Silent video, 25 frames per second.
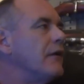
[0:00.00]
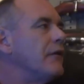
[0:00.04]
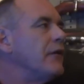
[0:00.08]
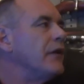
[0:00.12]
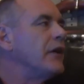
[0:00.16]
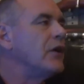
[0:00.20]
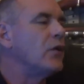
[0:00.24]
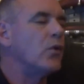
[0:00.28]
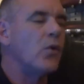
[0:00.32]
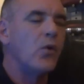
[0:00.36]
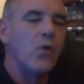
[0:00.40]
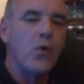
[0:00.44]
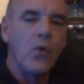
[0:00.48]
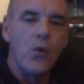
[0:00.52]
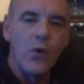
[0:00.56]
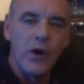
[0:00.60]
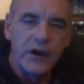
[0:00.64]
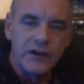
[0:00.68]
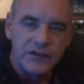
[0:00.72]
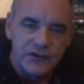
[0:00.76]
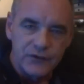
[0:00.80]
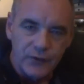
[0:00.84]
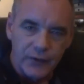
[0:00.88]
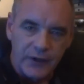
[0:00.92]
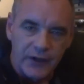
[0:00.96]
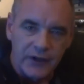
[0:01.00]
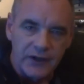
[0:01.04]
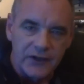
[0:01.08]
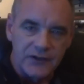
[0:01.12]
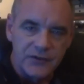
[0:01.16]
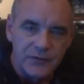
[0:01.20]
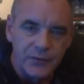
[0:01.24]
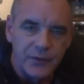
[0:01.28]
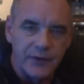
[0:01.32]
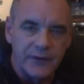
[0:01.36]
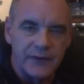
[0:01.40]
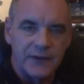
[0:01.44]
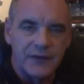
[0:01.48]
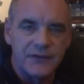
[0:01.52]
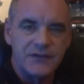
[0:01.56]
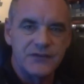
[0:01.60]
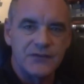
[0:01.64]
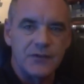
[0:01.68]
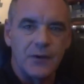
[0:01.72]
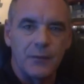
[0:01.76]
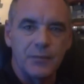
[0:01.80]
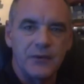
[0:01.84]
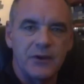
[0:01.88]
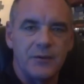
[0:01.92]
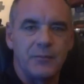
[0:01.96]
They're always looking into it, and they've
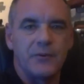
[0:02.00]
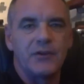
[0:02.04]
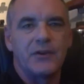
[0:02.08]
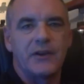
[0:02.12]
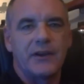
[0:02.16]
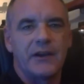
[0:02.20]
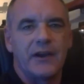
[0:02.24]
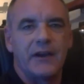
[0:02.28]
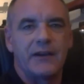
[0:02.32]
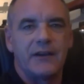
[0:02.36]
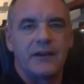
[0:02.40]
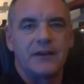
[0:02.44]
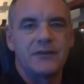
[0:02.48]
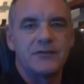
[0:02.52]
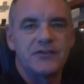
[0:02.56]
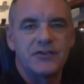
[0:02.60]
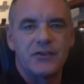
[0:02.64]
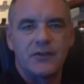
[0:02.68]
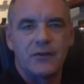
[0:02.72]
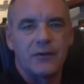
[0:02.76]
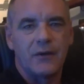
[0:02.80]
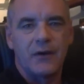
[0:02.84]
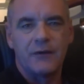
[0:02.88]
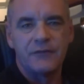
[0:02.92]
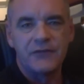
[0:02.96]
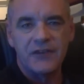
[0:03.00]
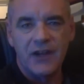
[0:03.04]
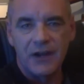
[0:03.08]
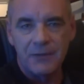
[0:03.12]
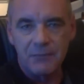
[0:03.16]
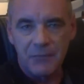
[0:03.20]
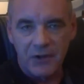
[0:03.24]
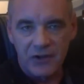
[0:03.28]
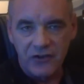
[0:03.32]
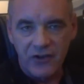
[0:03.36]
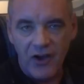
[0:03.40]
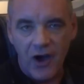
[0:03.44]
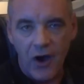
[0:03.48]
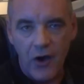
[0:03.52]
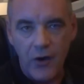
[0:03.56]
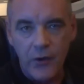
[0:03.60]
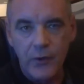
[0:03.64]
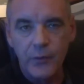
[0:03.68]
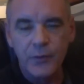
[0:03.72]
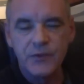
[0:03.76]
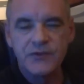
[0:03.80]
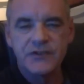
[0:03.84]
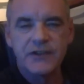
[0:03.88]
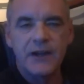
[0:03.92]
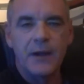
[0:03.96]
stopped communicating. So I've done my dough.
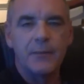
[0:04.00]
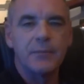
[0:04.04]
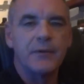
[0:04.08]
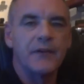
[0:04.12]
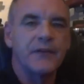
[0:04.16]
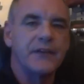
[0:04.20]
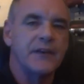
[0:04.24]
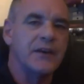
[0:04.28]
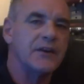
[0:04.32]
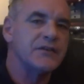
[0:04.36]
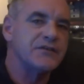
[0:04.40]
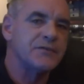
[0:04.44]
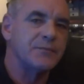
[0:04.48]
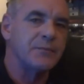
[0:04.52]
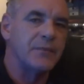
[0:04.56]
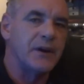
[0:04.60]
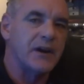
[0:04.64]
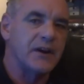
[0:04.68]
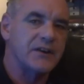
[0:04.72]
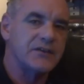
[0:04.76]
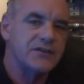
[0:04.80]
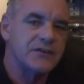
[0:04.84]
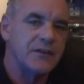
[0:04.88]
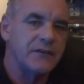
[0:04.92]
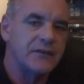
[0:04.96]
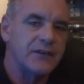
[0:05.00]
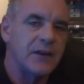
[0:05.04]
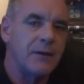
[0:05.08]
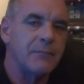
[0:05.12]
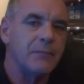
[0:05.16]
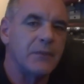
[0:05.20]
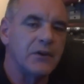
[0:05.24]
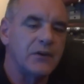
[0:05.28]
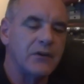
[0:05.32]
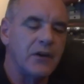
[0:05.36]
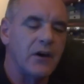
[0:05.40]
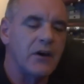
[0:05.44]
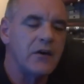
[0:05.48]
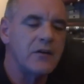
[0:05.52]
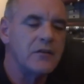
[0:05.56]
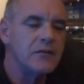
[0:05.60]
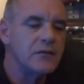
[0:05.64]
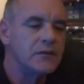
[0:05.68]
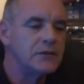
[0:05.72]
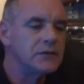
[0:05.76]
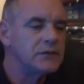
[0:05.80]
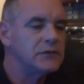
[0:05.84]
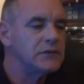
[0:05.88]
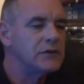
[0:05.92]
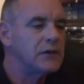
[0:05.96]
It was a couple of thousand bucks. I've done my dough.
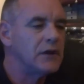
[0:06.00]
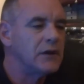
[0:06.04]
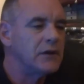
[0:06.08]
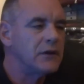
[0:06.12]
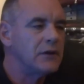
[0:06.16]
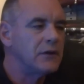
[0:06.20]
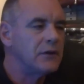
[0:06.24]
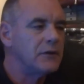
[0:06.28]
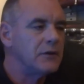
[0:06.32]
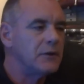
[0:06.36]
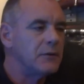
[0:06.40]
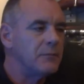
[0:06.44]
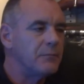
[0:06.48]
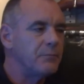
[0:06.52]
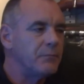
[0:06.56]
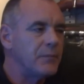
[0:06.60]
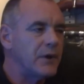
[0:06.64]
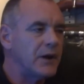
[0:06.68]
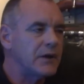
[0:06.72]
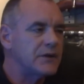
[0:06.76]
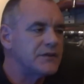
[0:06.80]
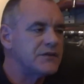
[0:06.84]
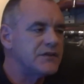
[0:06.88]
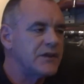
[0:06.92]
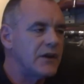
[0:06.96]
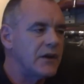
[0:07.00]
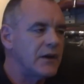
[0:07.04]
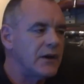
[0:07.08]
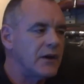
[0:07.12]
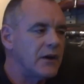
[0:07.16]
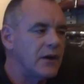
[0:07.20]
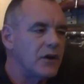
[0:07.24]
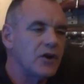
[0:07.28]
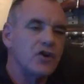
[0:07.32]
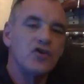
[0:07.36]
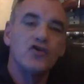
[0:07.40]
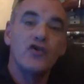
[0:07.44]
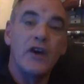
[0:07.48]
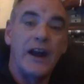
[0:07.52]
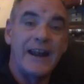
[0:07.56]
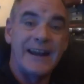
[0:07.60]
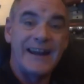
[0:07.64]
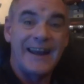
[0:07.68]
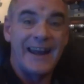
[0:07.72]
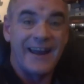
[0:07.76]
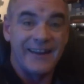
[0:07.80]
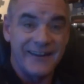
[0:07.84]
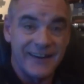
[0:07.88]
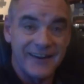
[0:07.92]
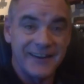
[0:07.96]
But uh,
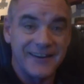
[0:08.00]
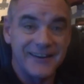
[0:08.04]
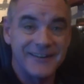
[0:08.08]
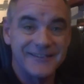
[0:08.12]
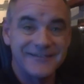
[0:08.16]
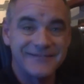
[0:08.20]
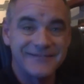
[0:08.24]
Granny Attic,